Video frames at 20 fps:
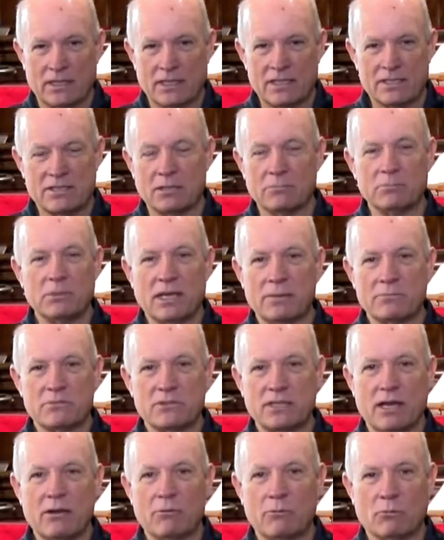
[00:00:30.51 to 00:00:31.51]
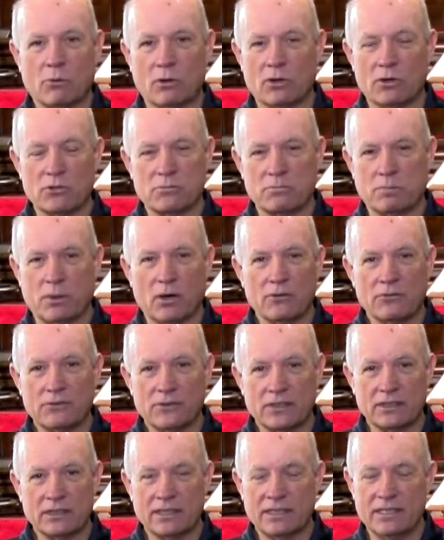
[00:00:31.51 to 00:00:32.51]
And sometimes that works
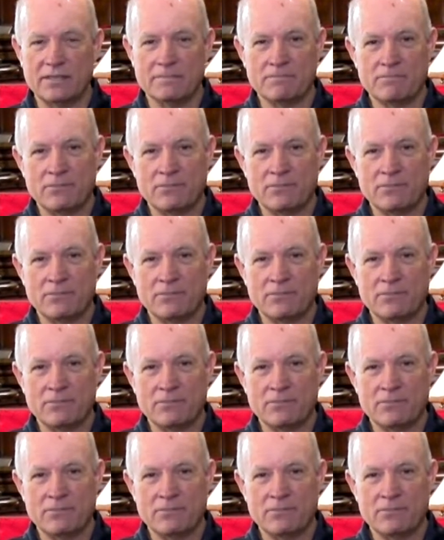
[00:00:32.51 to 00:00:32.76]
perfectly.